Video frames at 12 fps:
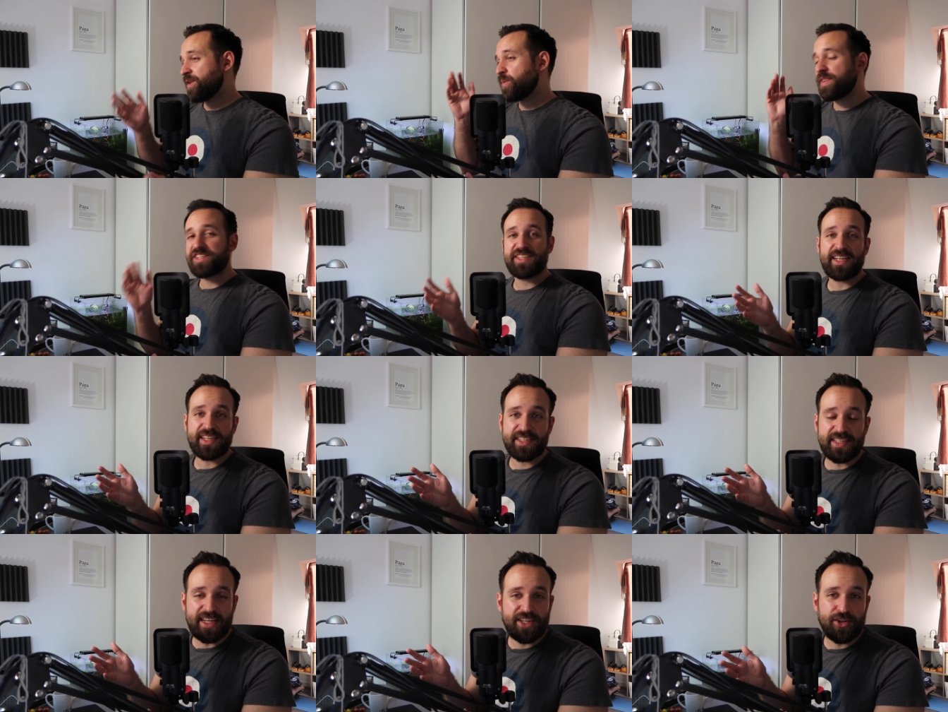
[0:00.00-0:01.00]
With a static
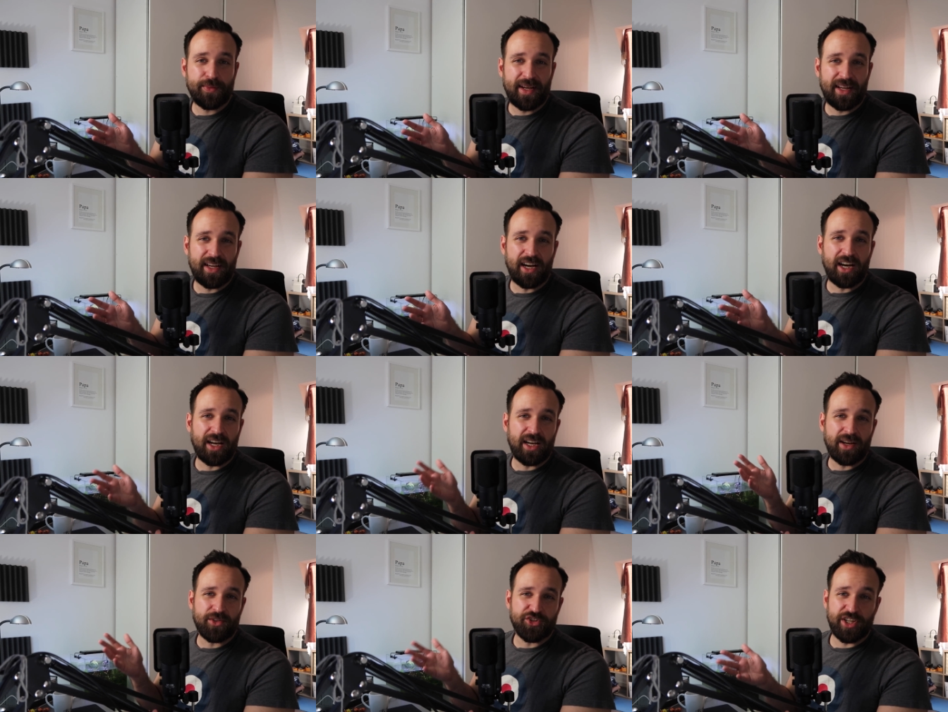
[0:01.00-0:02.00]
site command
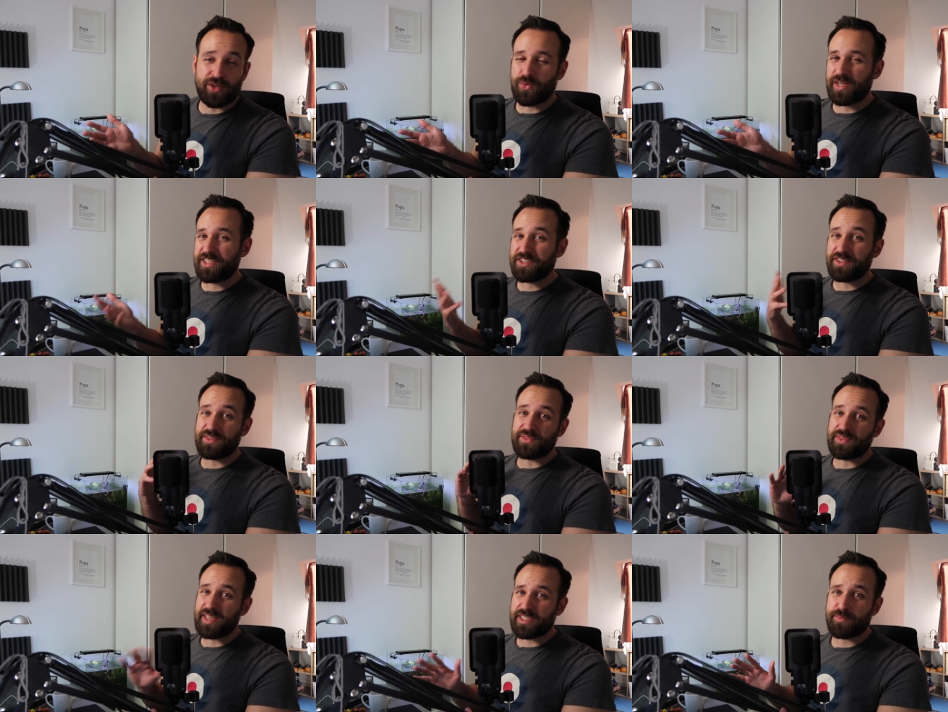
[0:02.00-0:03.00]
uh, generator,
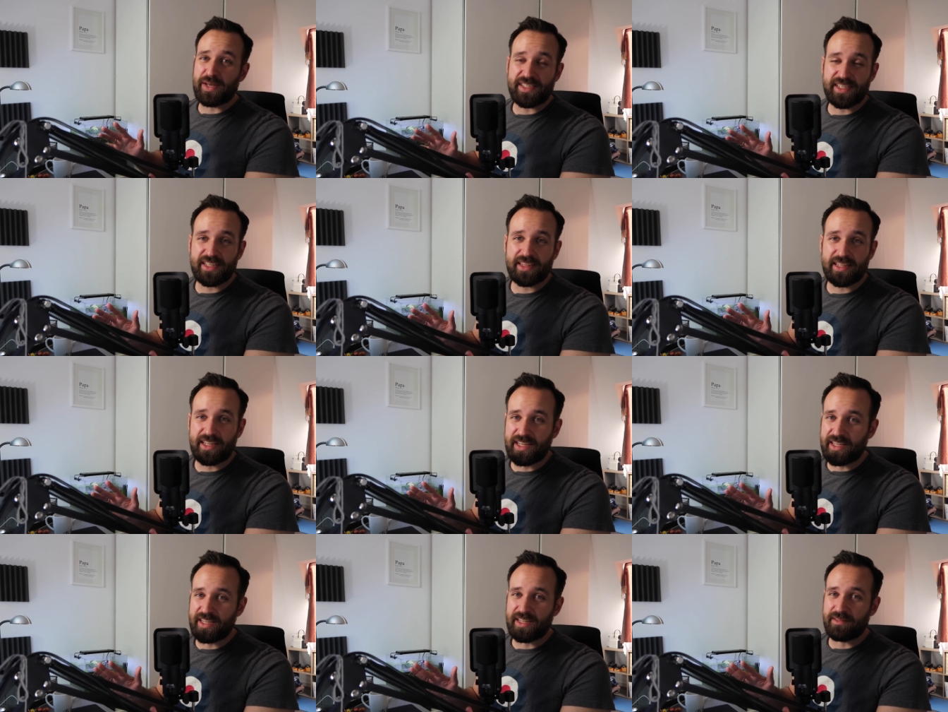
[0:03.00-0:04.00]
that's
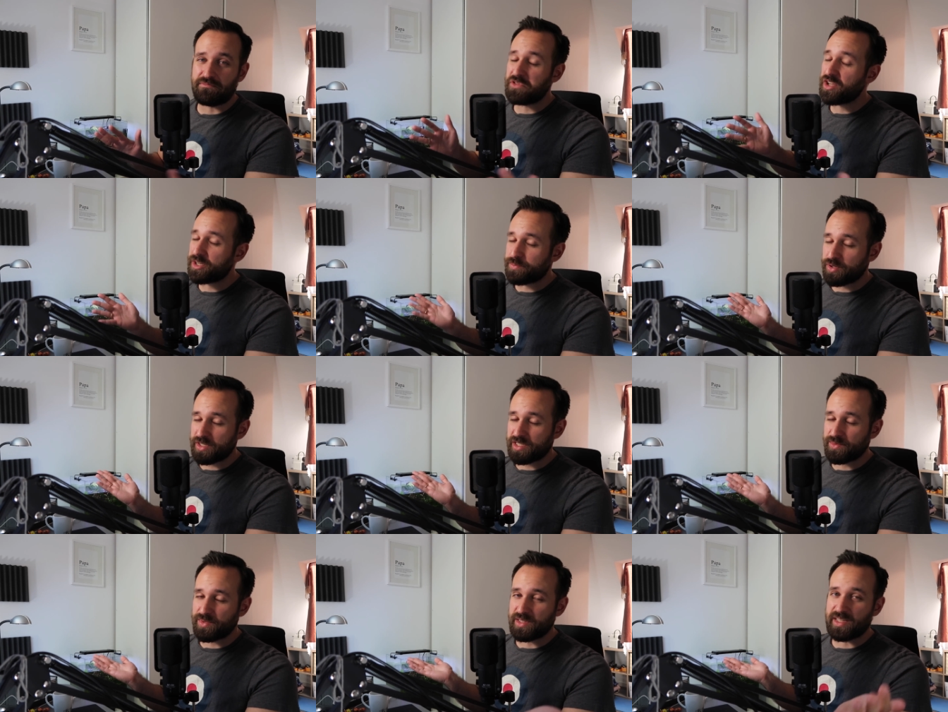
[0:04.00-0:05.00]
basically not
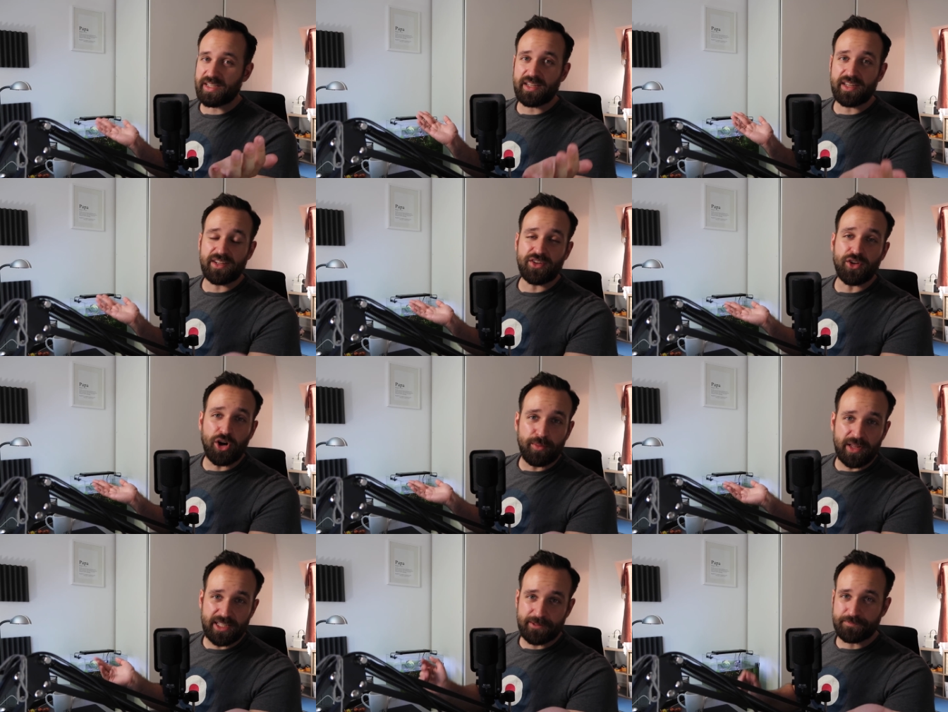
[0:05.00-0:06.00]
possible
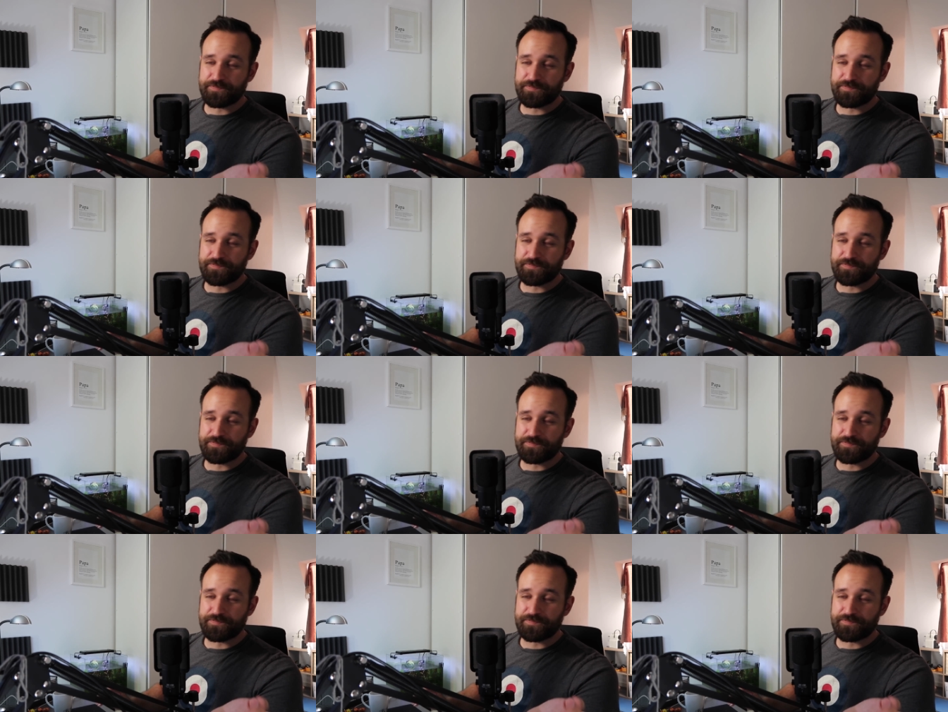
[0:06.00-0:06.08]
normally.